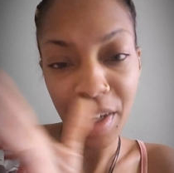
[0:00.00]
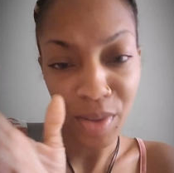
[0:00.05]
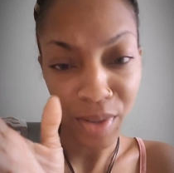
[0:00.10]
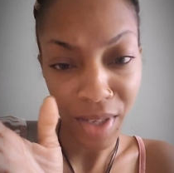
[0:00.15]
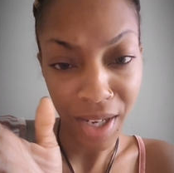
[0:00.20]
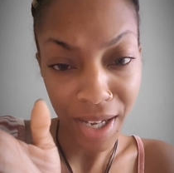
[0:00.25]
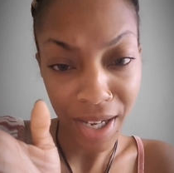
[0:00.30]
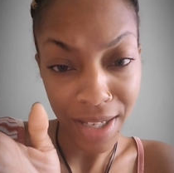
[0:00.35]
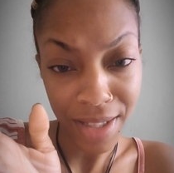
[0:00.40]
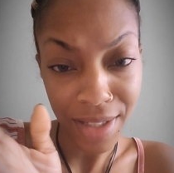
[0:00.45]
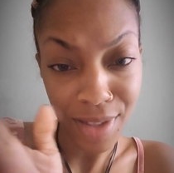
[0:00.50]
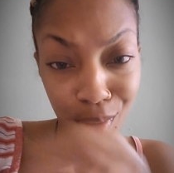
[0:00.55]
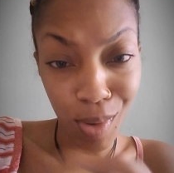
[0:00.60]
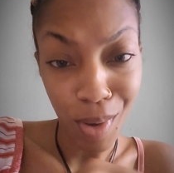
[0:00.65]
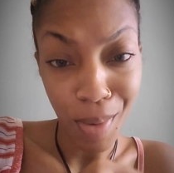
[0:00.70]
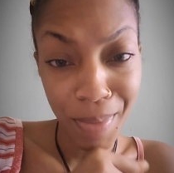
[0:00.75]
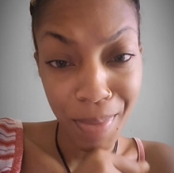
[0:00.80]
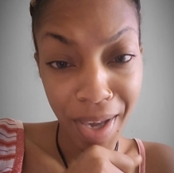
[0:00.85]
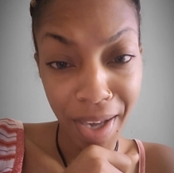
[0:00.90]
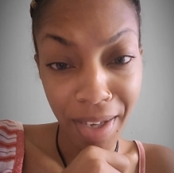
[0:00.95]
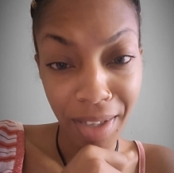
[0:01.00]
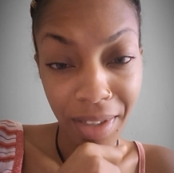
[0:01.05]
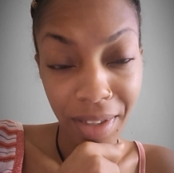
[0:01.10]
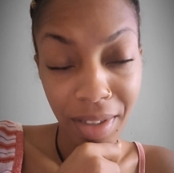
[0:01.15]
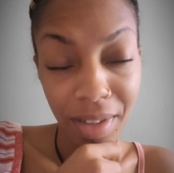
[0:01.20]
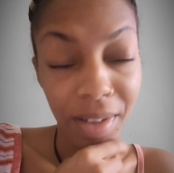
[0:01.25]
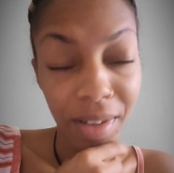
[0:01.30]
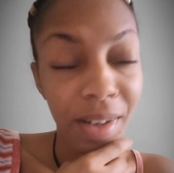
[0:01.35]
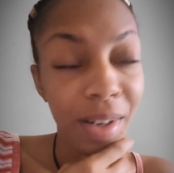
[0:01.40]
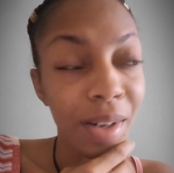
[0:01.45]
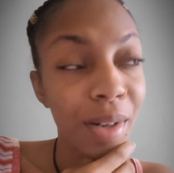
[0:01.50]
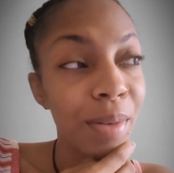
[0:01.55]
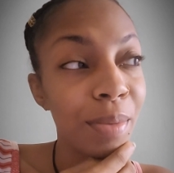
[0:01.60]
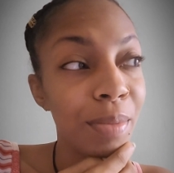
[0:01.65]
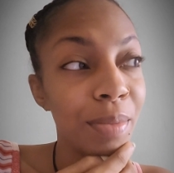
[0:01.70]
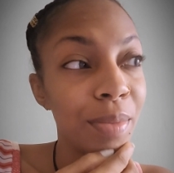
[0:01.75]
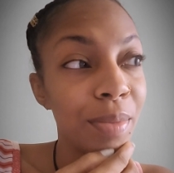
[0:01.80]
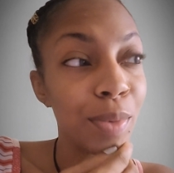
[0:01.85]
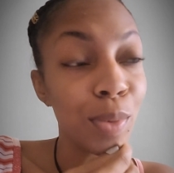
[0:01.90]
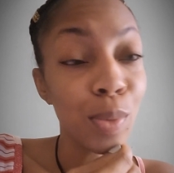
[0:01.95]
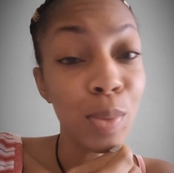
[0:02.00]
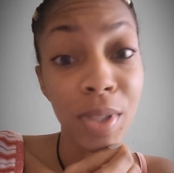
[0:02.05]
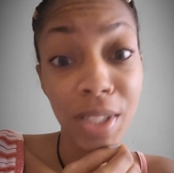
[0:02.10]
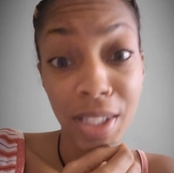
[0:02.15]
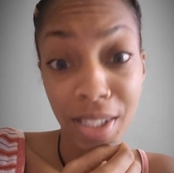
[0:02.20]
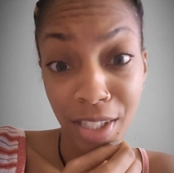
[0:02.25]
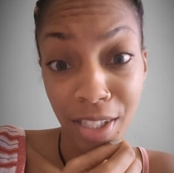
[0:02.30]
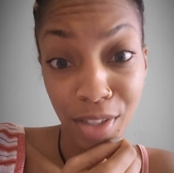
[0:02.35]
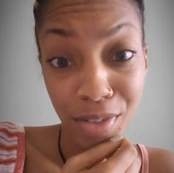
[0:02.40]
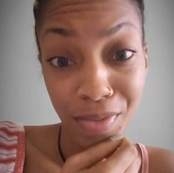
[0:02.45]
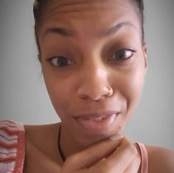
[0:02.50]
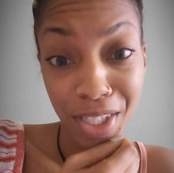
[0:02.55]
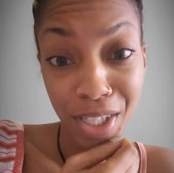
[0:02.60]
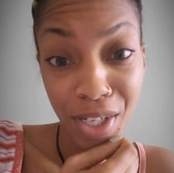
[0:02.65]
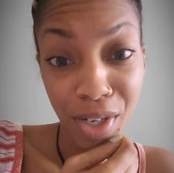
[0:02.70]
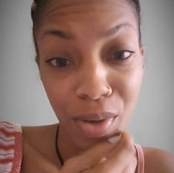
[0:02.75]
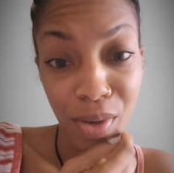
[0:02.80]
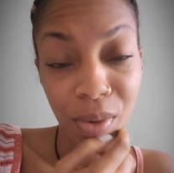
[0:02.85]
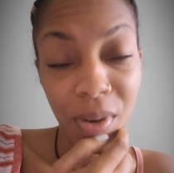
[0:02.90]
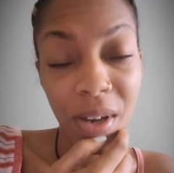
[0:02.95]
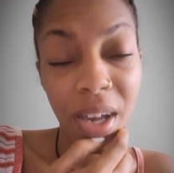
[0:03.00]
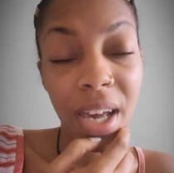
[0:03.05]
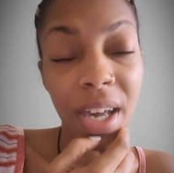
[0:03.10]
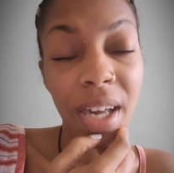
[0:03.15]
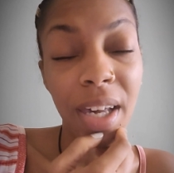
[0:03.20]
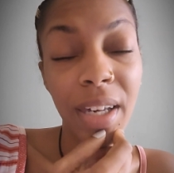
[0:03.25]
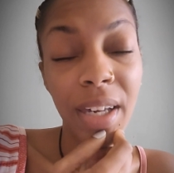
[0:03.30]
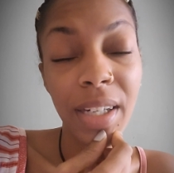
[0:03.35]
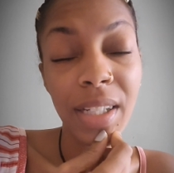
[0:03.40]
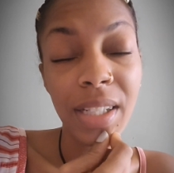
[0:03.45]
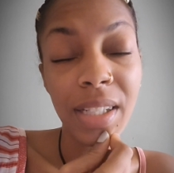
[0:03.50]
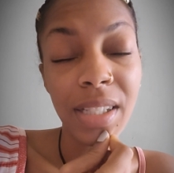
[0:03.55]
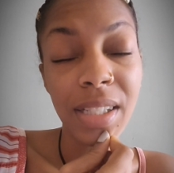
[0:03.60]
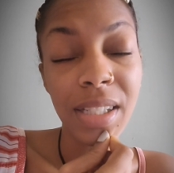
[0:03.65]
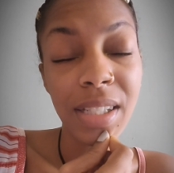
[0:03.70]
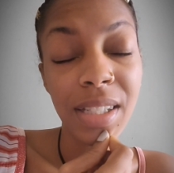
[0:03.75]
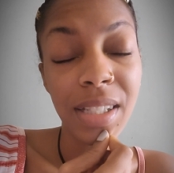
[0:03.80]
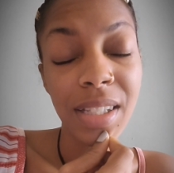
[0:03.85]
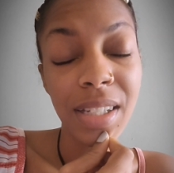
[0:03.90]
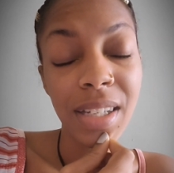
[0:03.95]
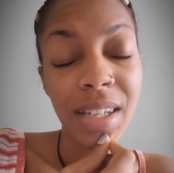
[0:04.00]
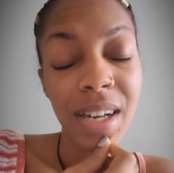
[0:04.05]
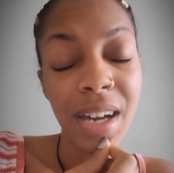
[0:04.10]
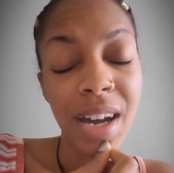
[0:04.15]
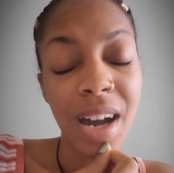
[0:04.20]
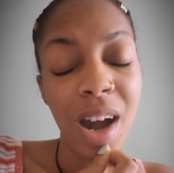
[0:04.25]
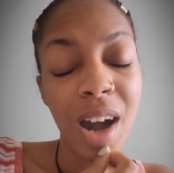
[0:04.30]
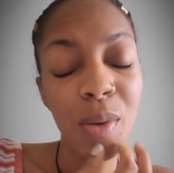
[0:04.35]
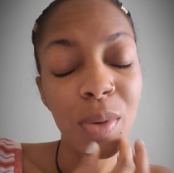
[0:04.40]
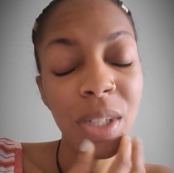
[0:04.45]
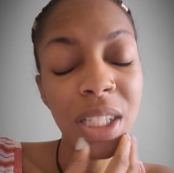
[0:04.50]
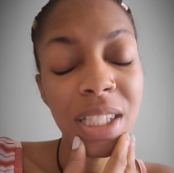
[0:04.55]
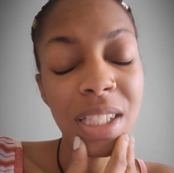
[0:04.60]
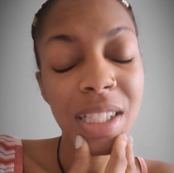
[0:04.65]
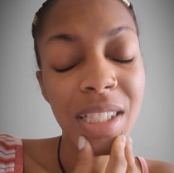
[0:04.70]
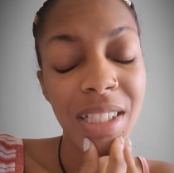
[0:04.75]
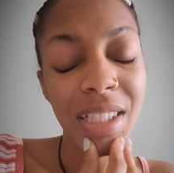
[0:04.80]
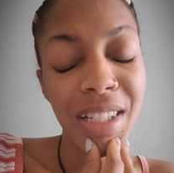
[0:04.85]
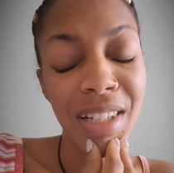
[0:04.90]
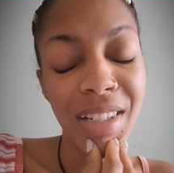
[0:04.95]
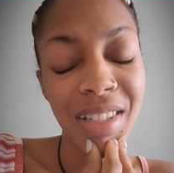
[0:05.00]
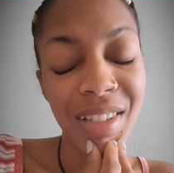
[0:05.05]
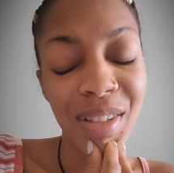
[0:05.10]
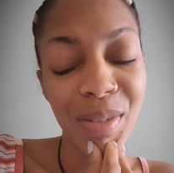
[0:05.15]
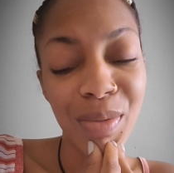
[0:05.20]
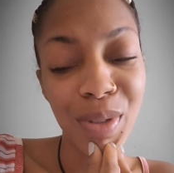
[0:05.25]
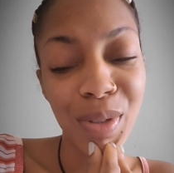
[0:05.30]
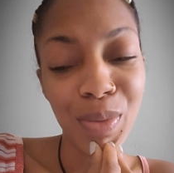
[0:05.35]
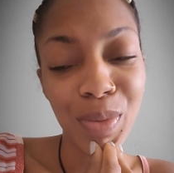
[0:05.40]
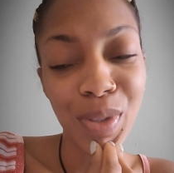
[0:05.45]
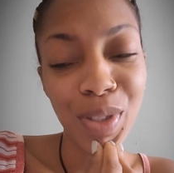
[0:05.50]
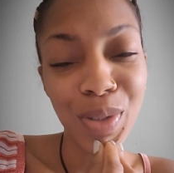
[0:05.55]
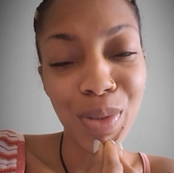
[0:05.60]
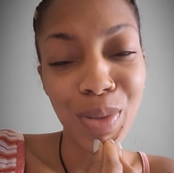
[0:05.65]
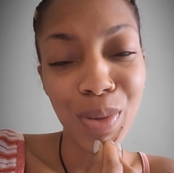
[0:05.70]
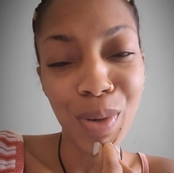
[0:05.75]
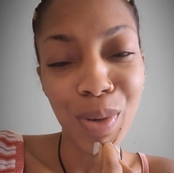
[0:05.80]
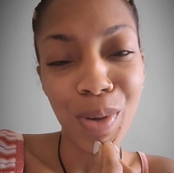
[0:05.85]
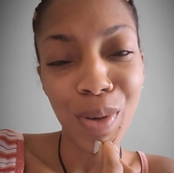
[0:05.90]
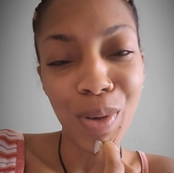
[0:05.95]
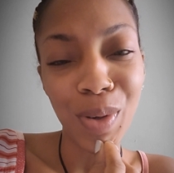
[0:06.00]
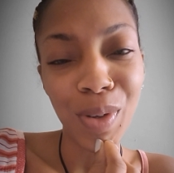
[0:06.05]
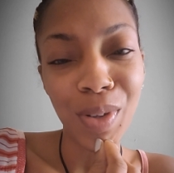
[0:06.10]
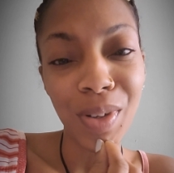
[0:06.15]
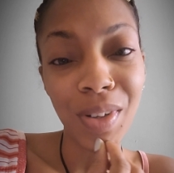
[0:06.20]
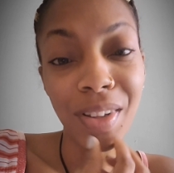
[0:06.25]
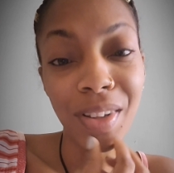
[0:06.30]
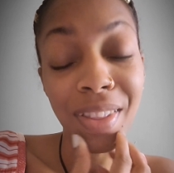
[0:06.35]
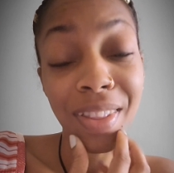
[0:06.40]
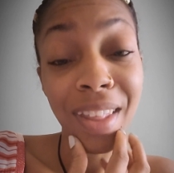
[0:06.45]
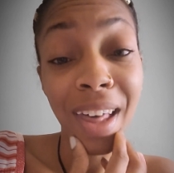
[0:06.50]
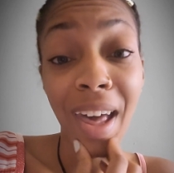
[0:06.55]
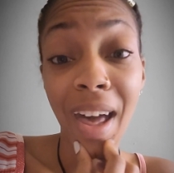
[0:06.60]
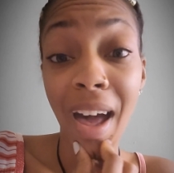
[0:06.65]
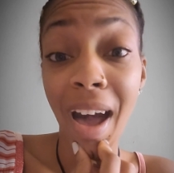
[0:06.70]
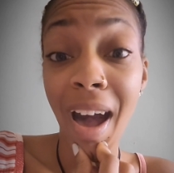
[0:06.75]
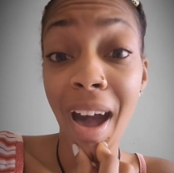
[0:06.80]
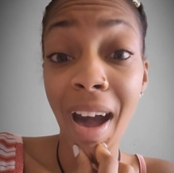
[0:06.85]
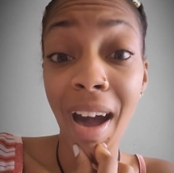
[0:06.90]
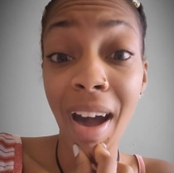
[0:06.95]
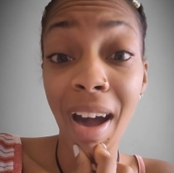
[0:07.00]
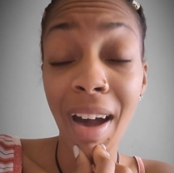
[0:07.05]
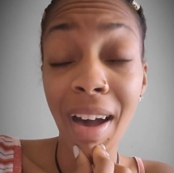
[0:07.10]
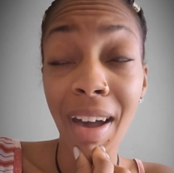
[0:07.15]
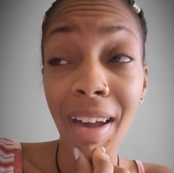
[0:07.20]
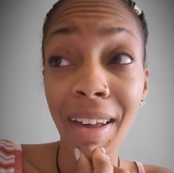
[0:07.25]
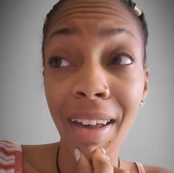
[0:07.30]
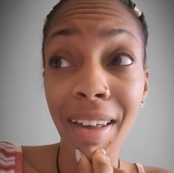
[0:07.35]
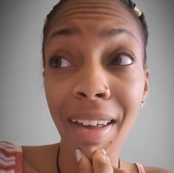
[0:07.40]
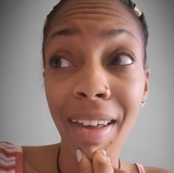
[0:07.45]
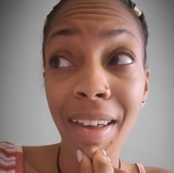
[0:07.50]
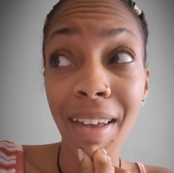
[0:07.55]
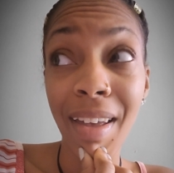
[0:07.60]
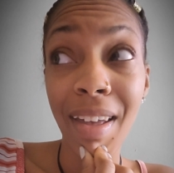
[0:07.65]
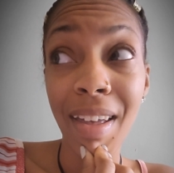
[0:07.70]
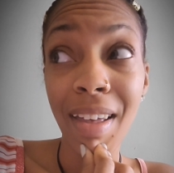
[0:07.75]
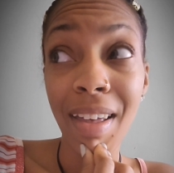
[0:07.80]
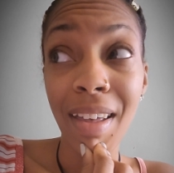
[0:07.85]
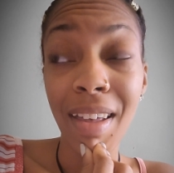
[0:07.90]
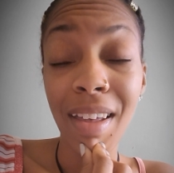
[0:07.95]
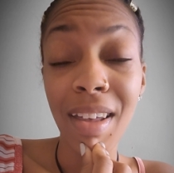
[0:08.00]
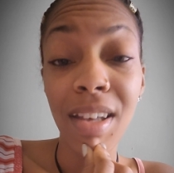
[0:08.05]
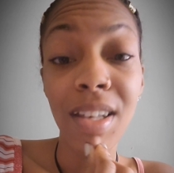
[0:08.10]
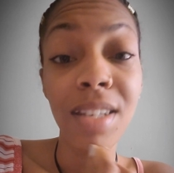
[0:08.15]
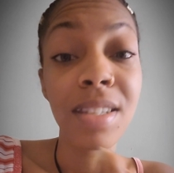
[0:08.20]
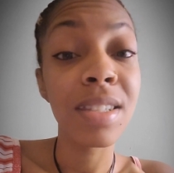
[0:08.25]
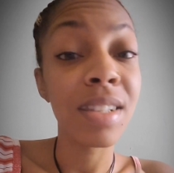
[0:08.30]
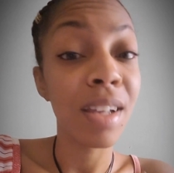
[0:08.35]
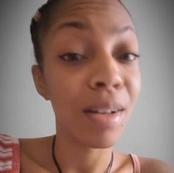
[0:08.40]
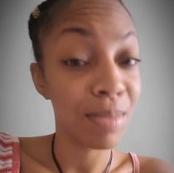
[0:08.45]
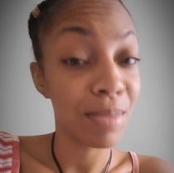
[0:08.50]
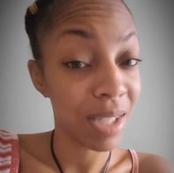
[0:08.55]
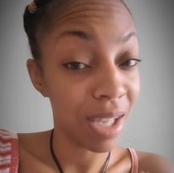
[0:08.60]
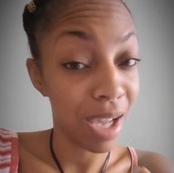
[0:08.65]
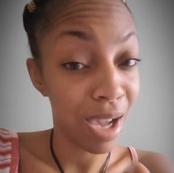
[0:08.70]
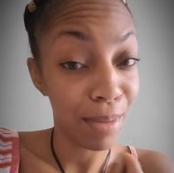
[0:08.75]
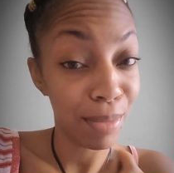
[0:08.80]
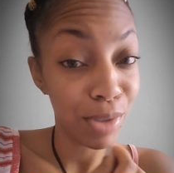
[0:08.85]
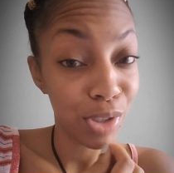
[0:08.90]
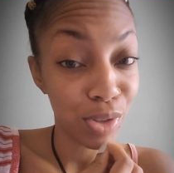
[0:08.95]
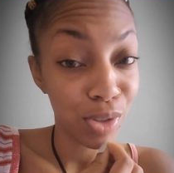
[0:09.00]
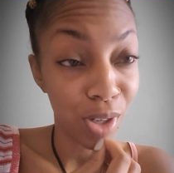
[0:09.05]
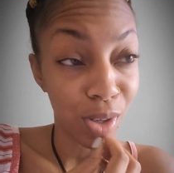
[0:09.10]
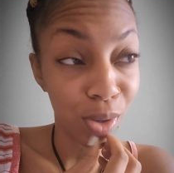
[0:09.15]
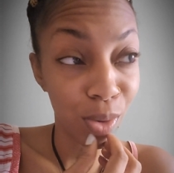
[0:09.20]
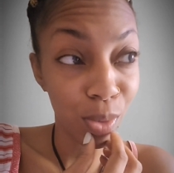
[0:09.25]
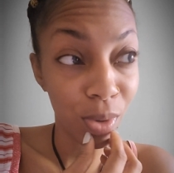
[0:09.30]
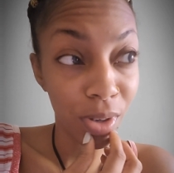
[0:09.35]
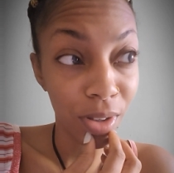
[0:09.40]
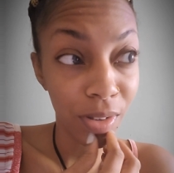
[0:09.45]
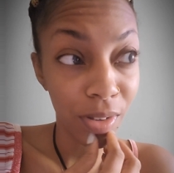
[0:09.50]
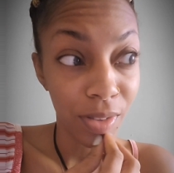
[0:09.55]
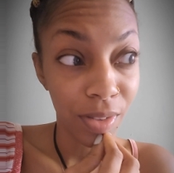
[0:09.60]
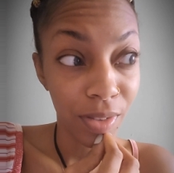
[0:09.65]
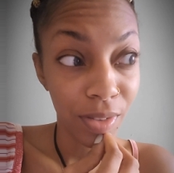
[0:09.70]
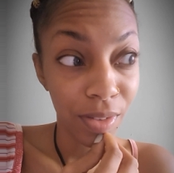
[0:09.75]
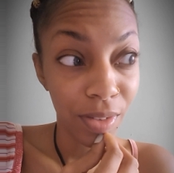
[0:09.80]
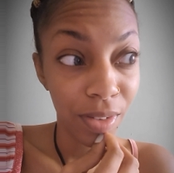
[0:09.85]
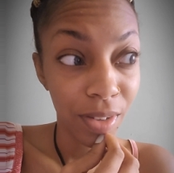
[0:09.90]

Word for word: Yeah, so I'm back um, with another video and I wanted to share something with you all that I sometimes struggle with.